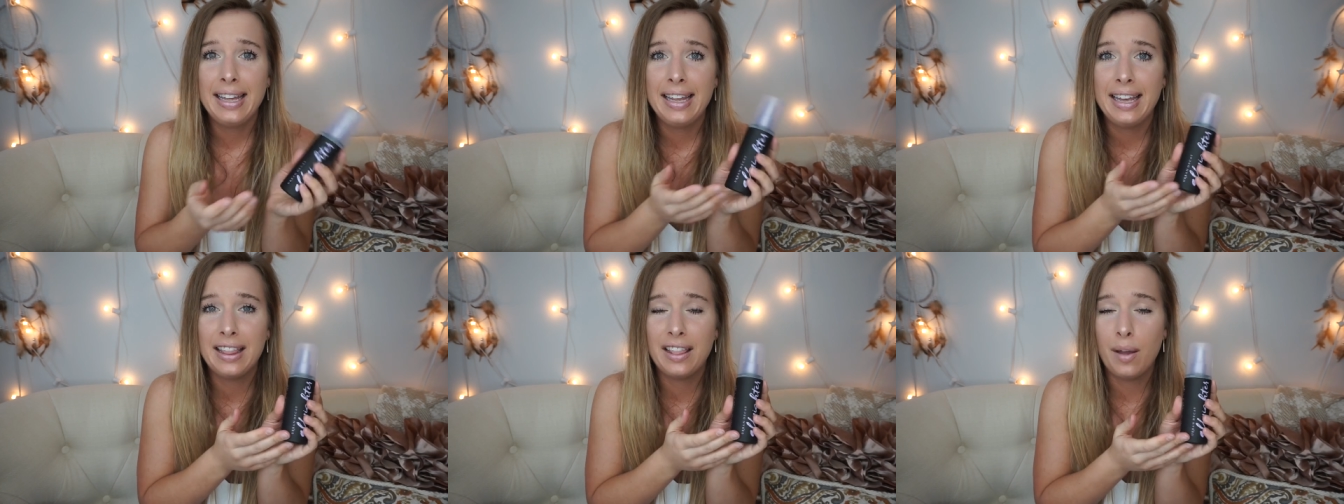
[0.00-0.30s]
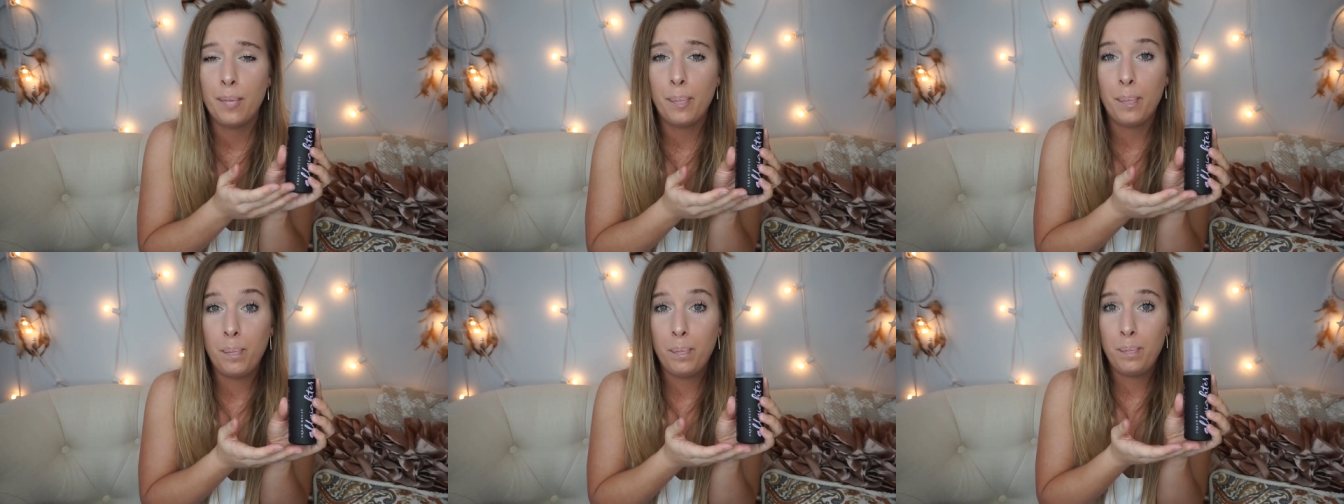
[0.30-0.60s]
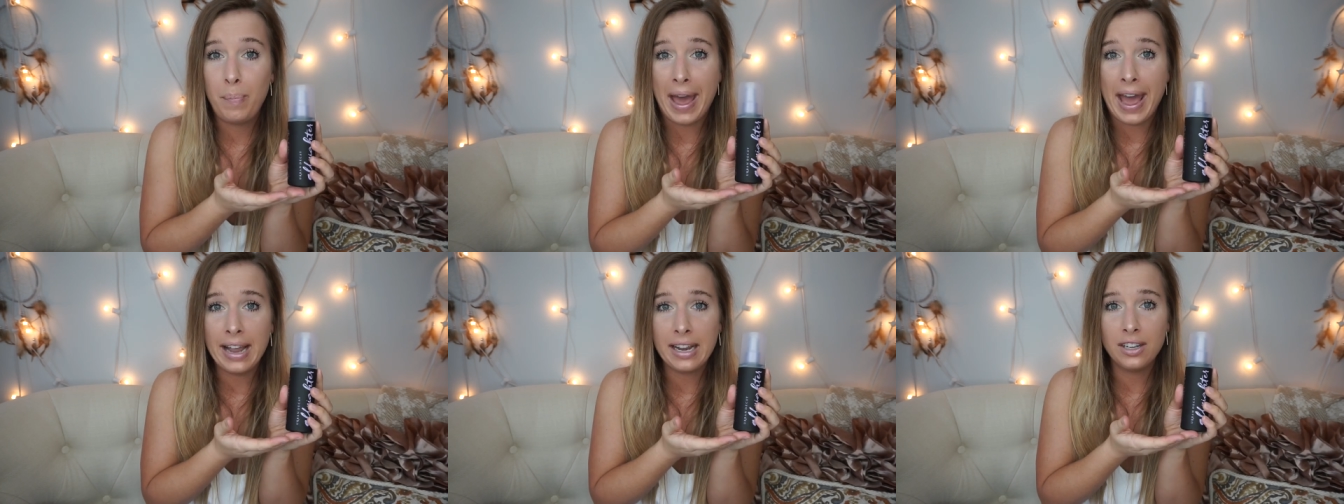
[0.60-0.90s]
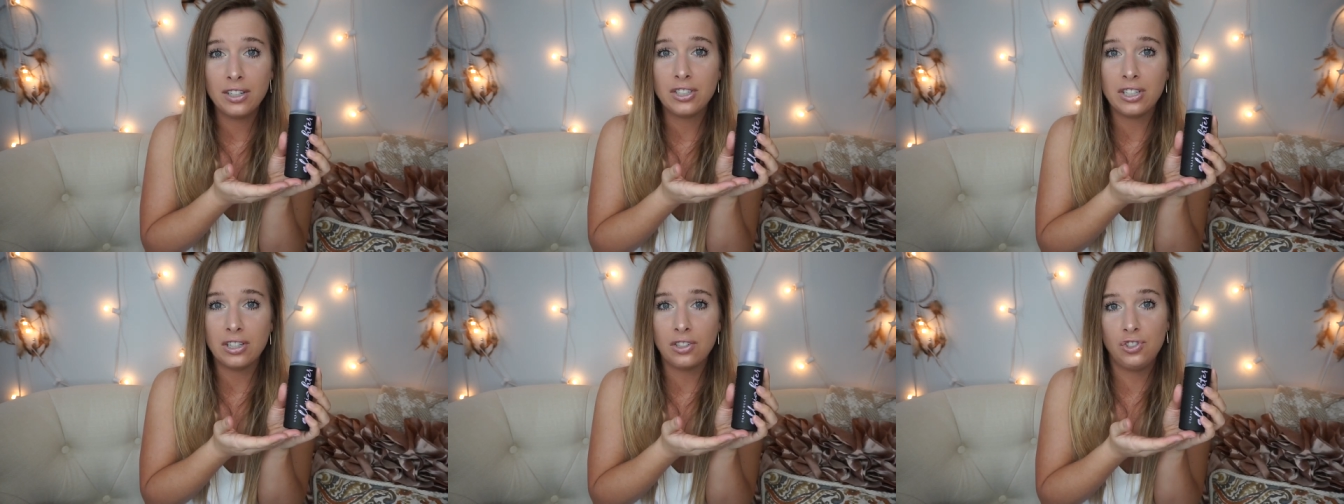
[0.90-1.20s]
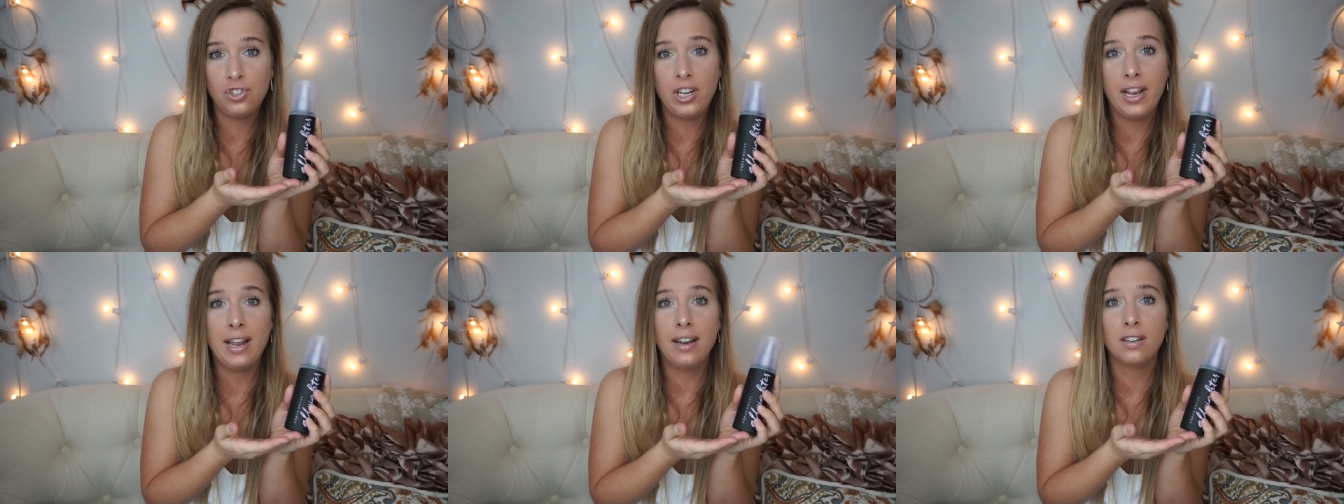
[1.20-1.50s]
In the packaging
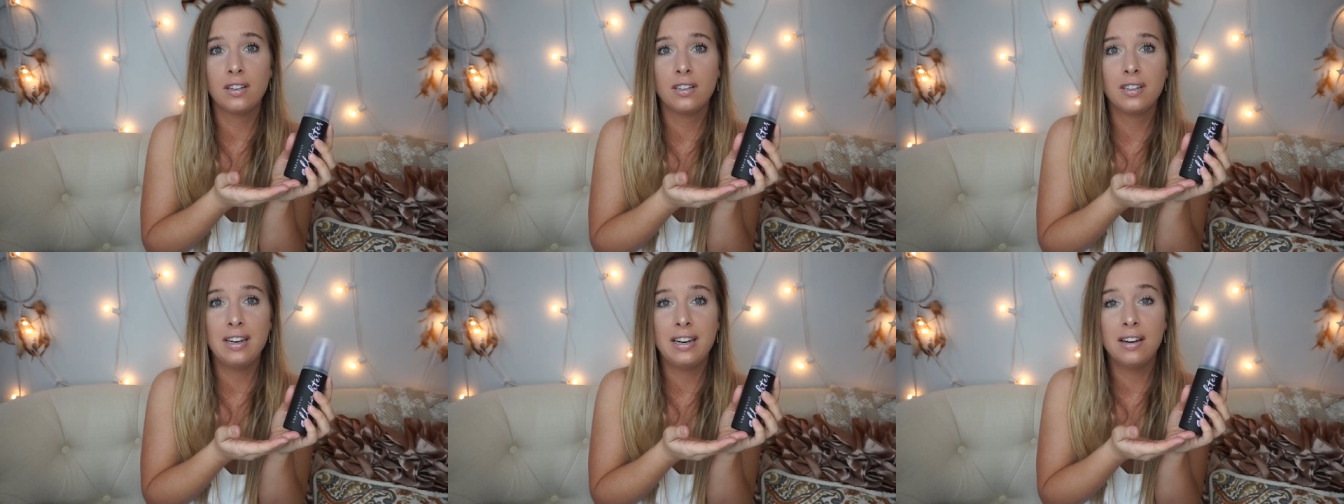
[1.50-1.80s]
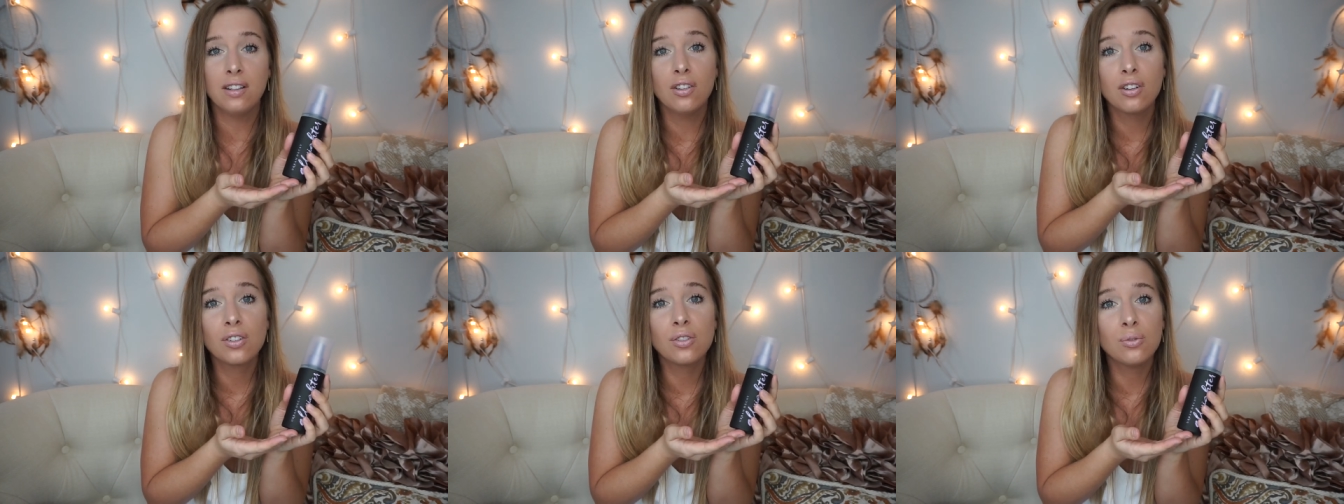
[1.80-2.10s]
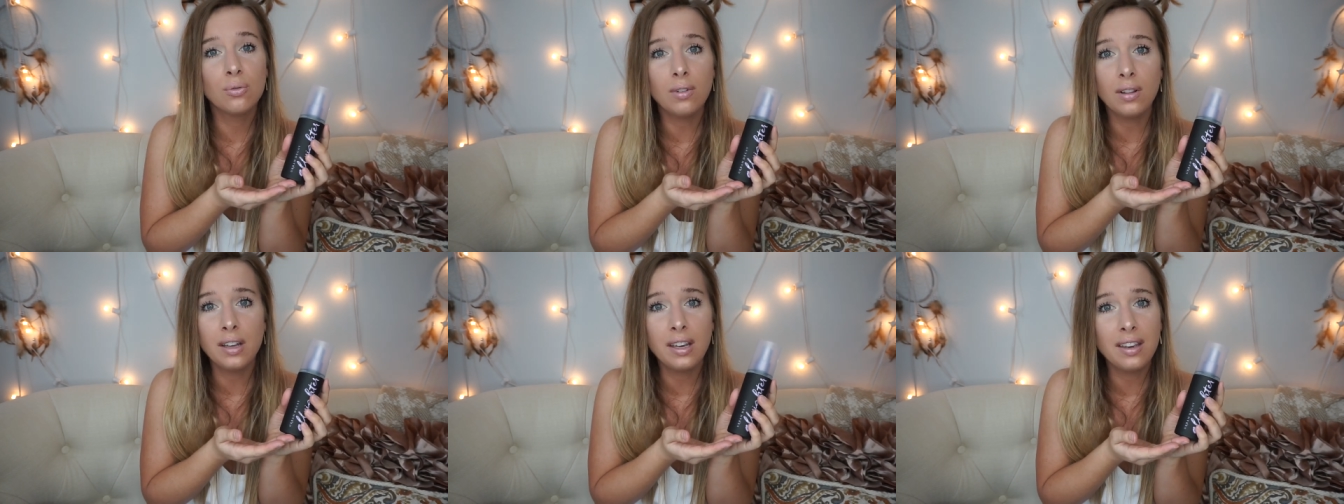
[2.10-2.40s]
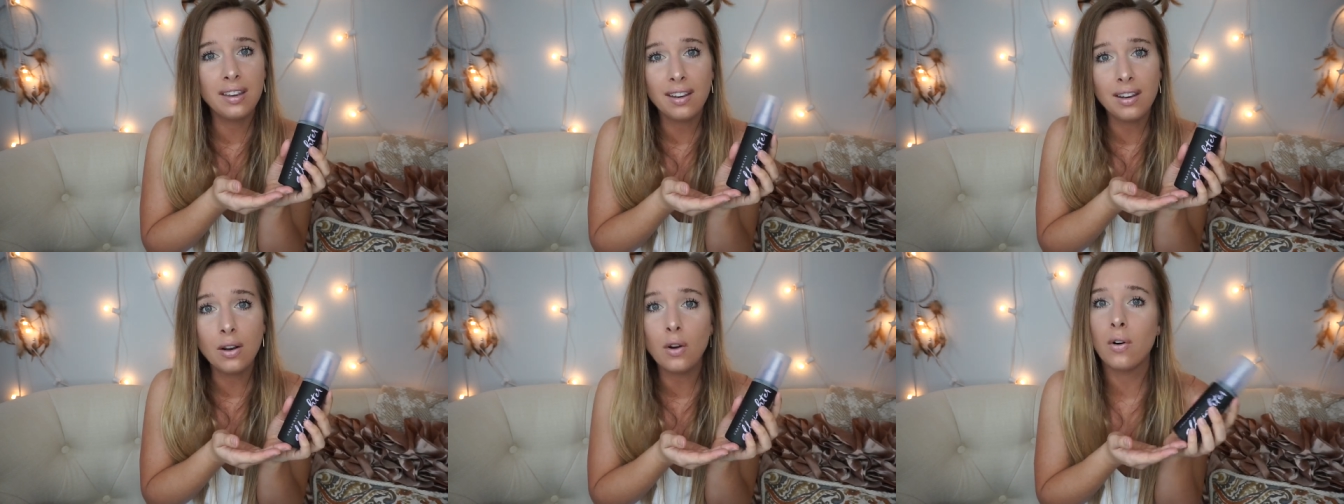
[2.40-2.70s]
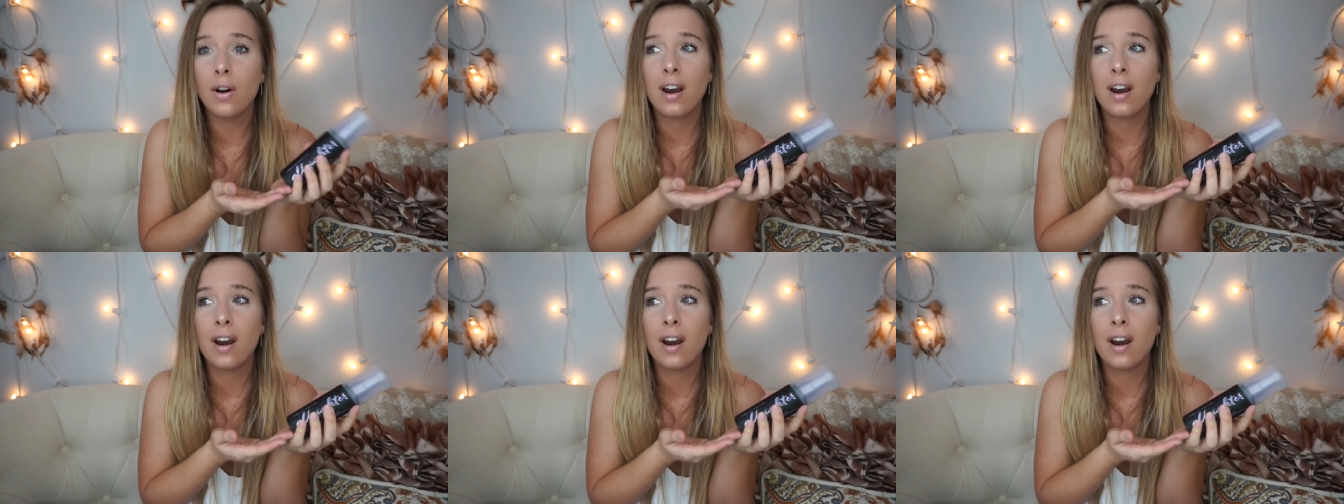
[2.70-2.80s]
changed and it looks really cute.